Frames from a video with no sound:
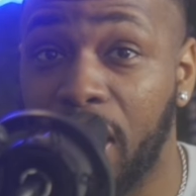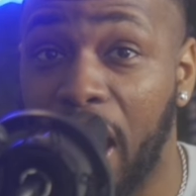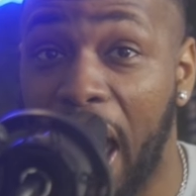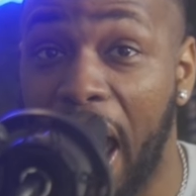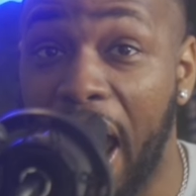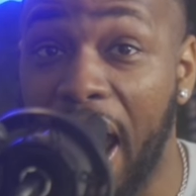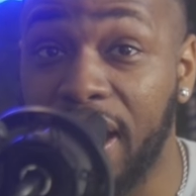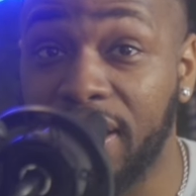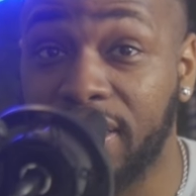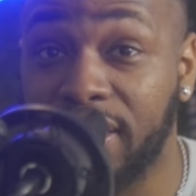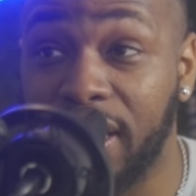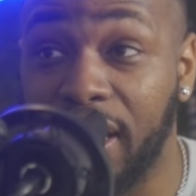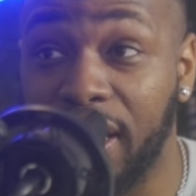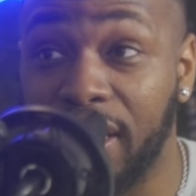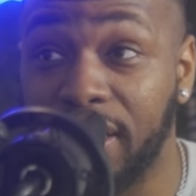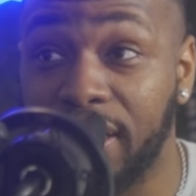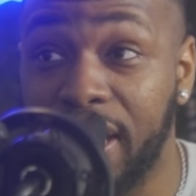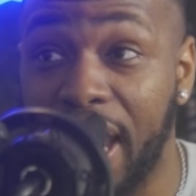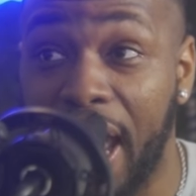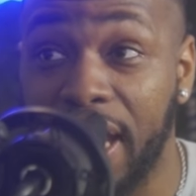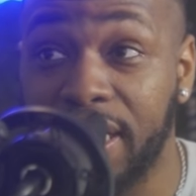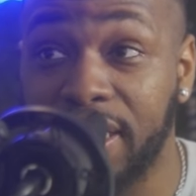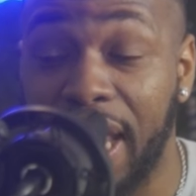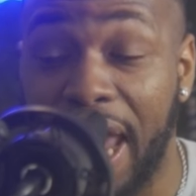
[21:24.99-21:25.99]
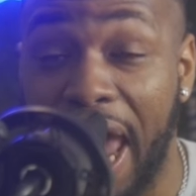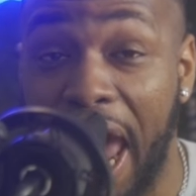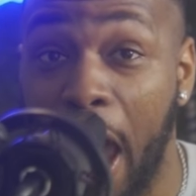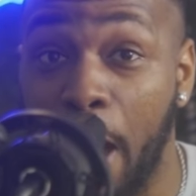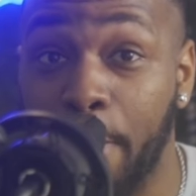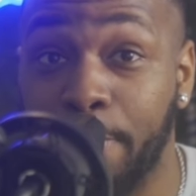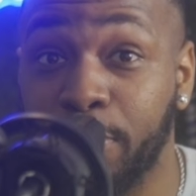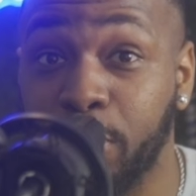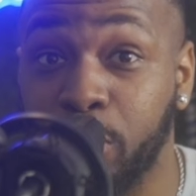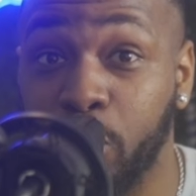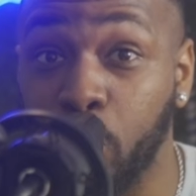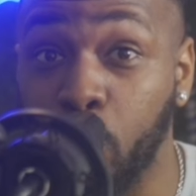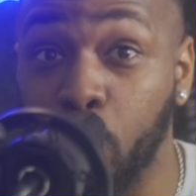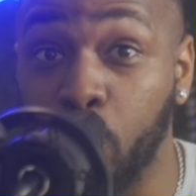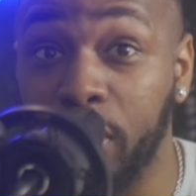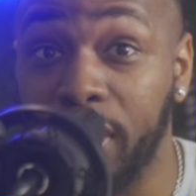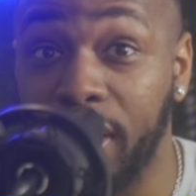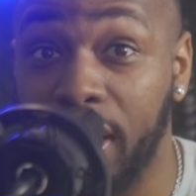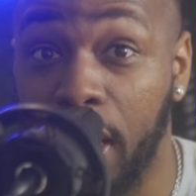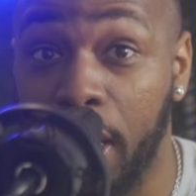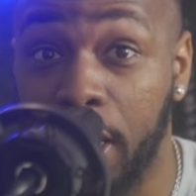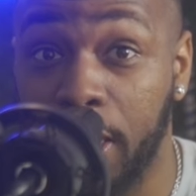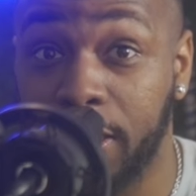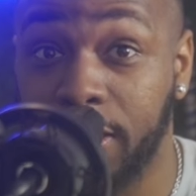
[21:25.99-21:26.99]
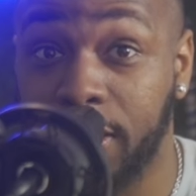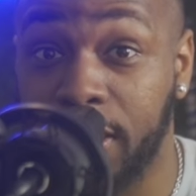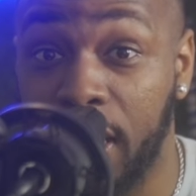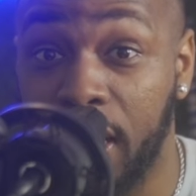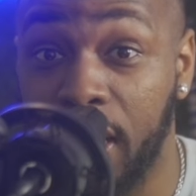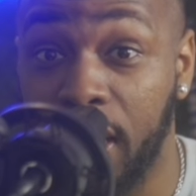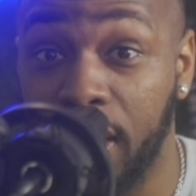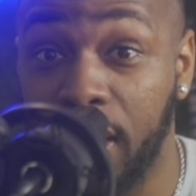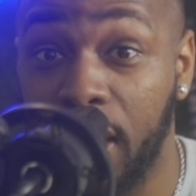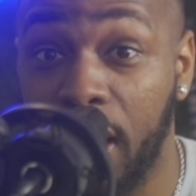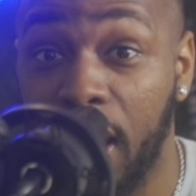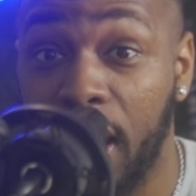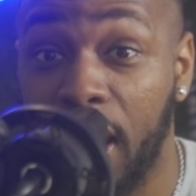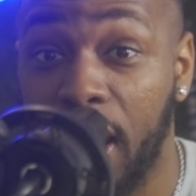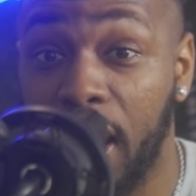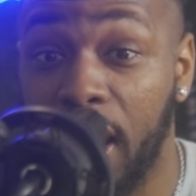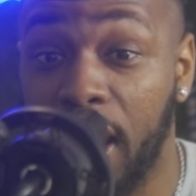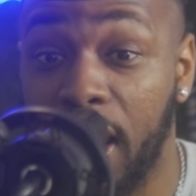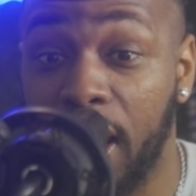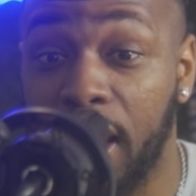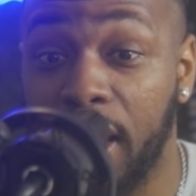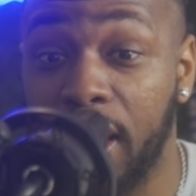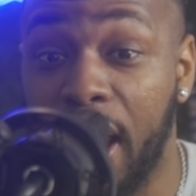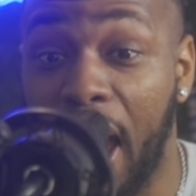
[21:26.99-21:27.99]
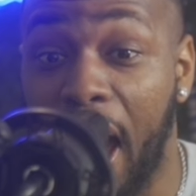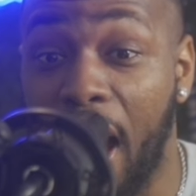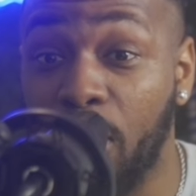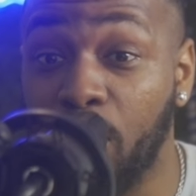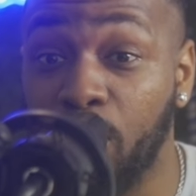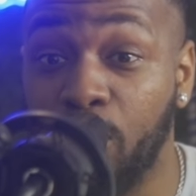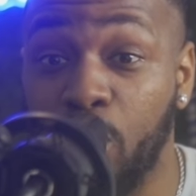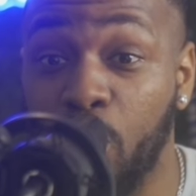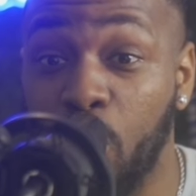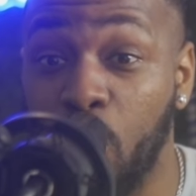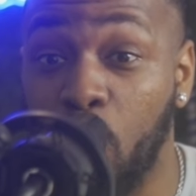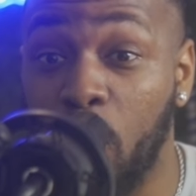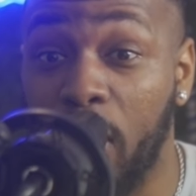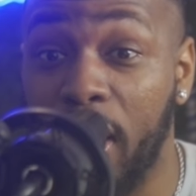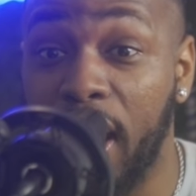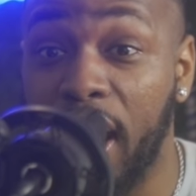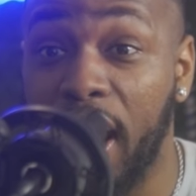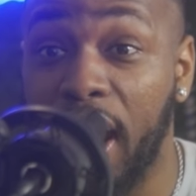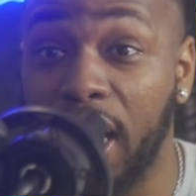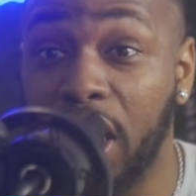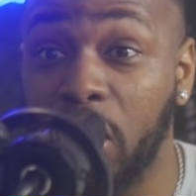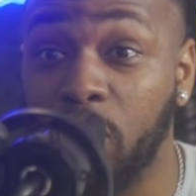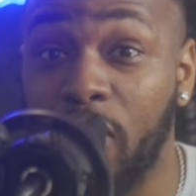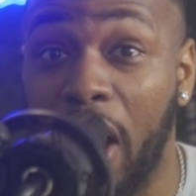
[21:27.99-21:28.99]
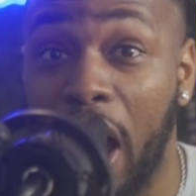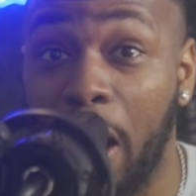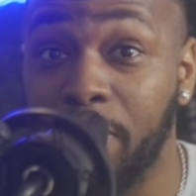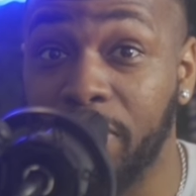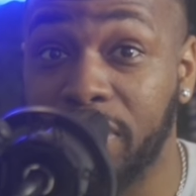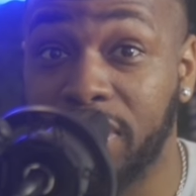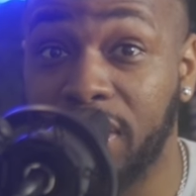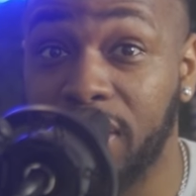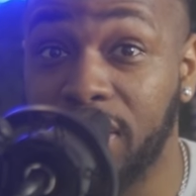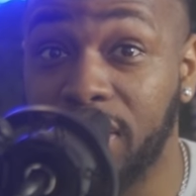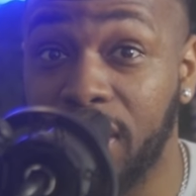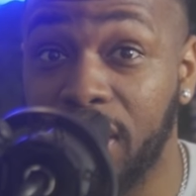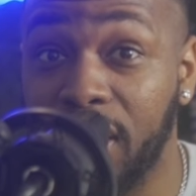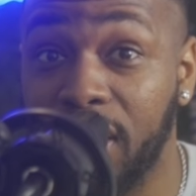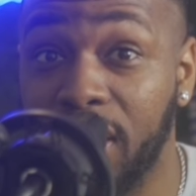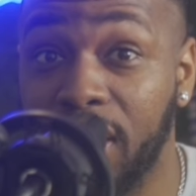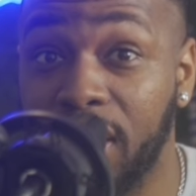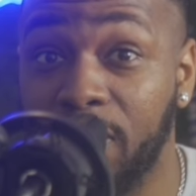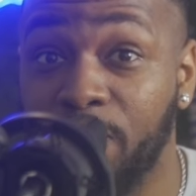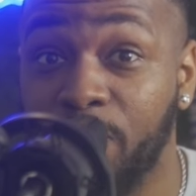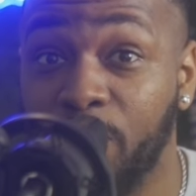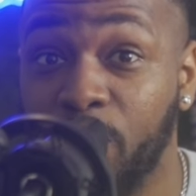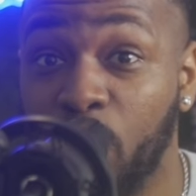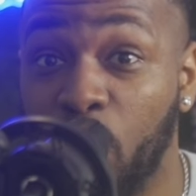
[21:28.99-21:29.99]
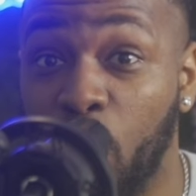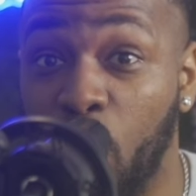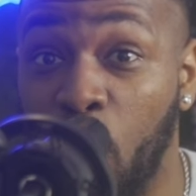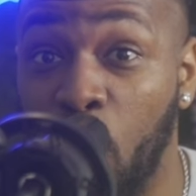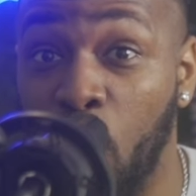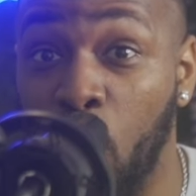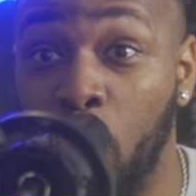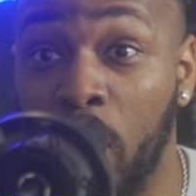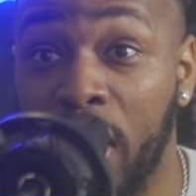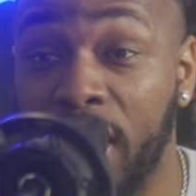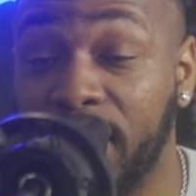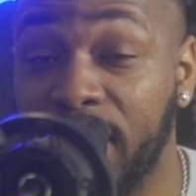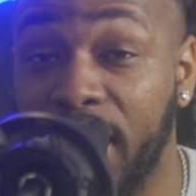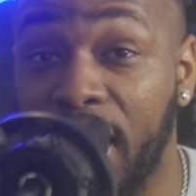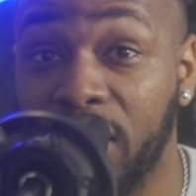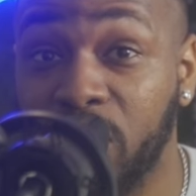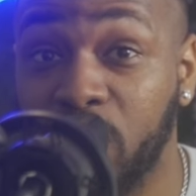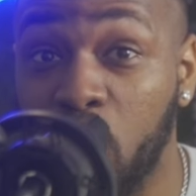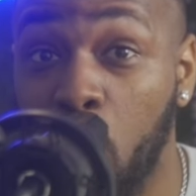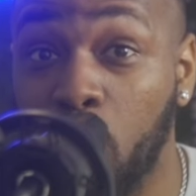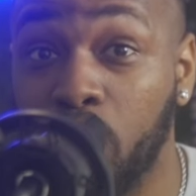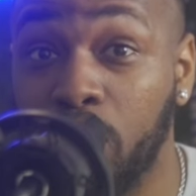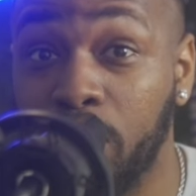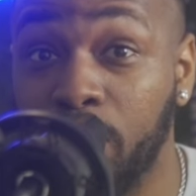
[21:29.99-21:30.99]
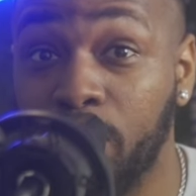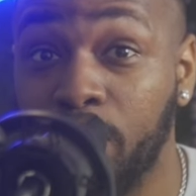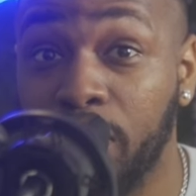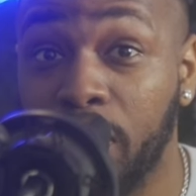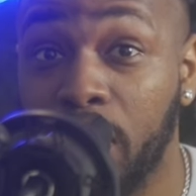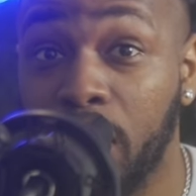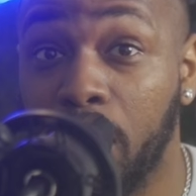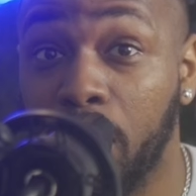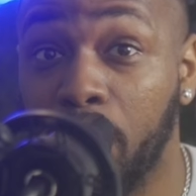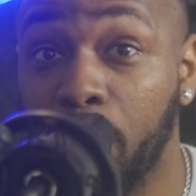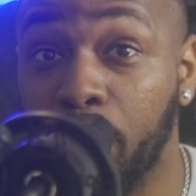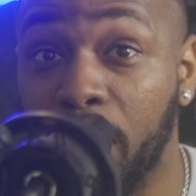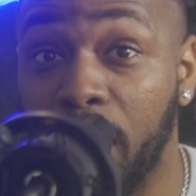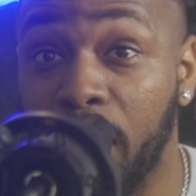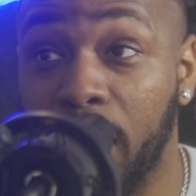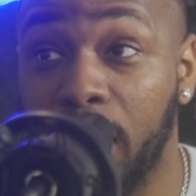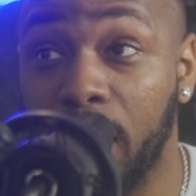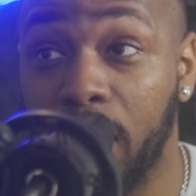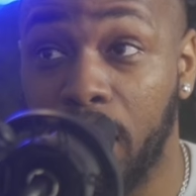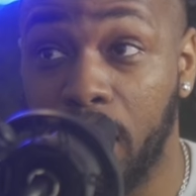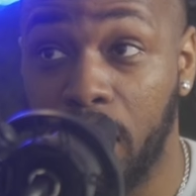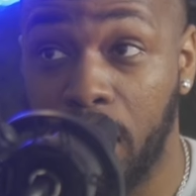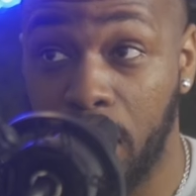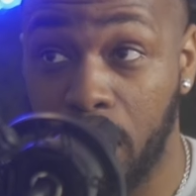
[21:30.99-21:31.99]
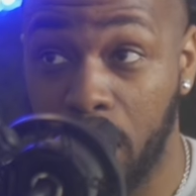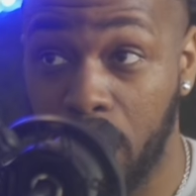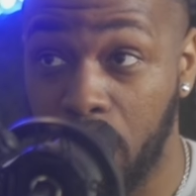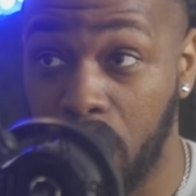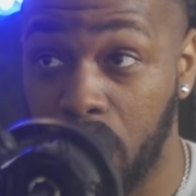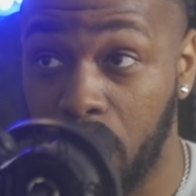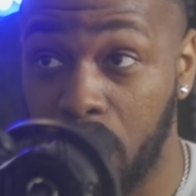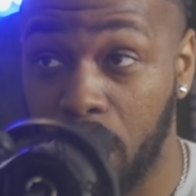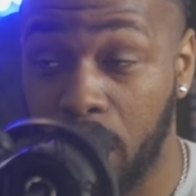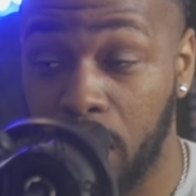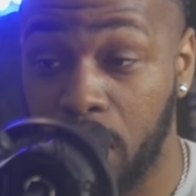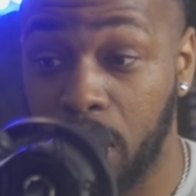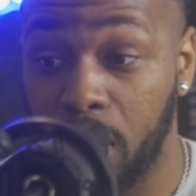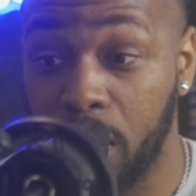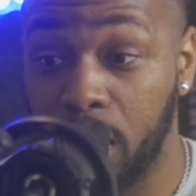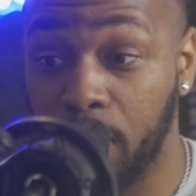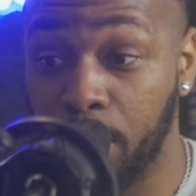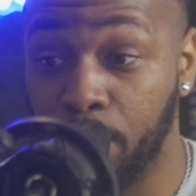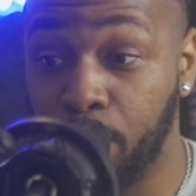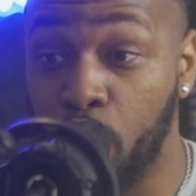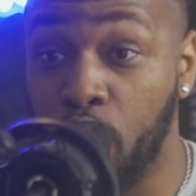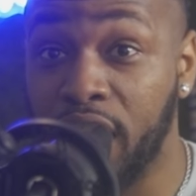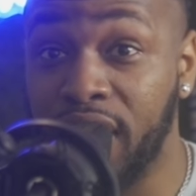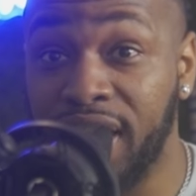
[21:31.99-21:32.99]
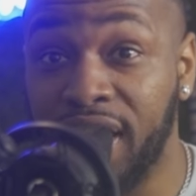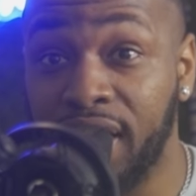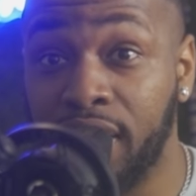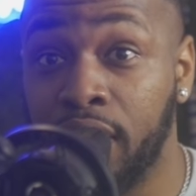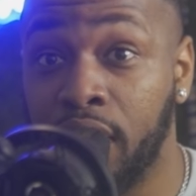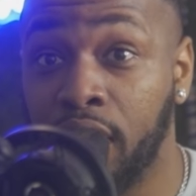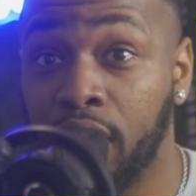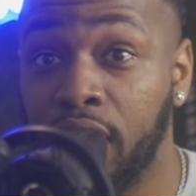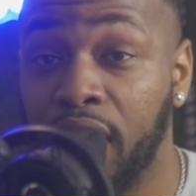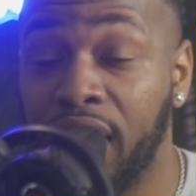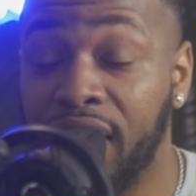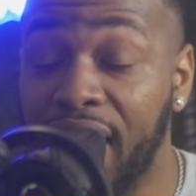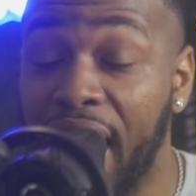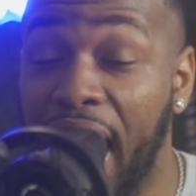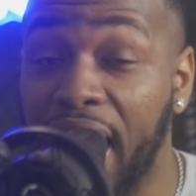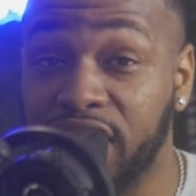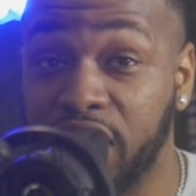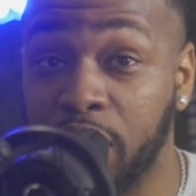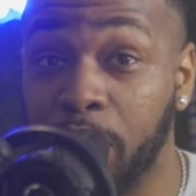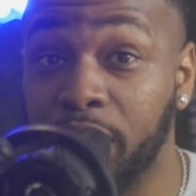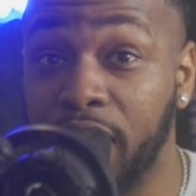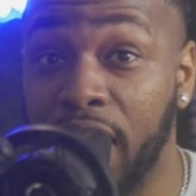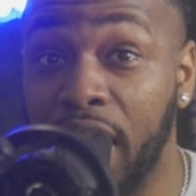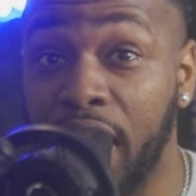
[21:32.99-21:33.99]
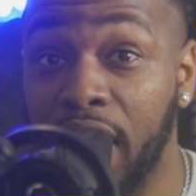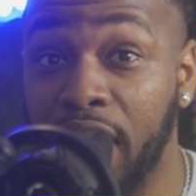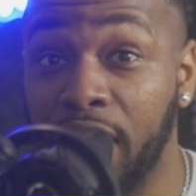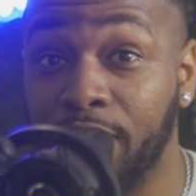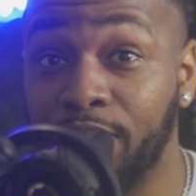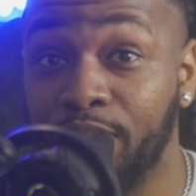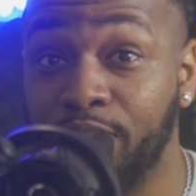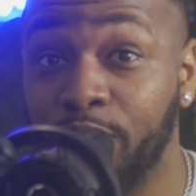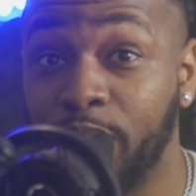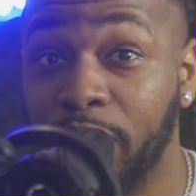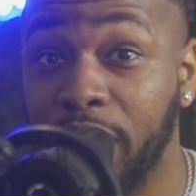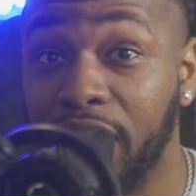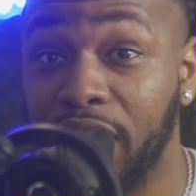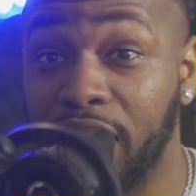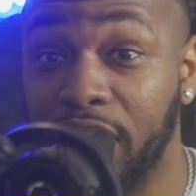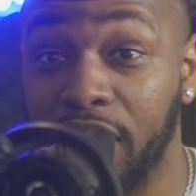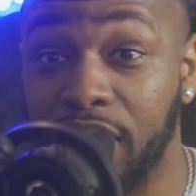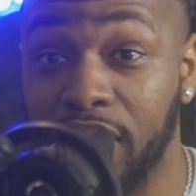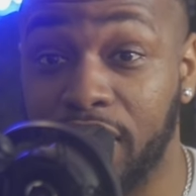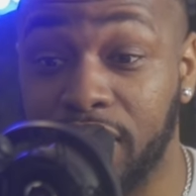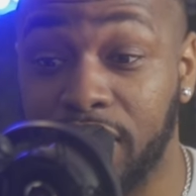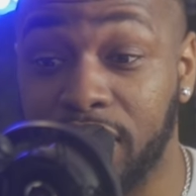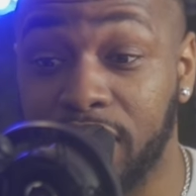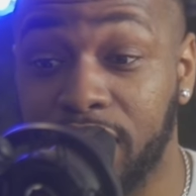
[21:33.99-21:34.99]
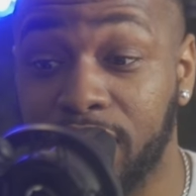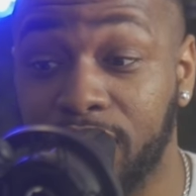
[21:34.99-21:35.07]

I think that's absolutely insane. And I don't know what Eddie Robinson did or what they told him, but boy, he he got some game because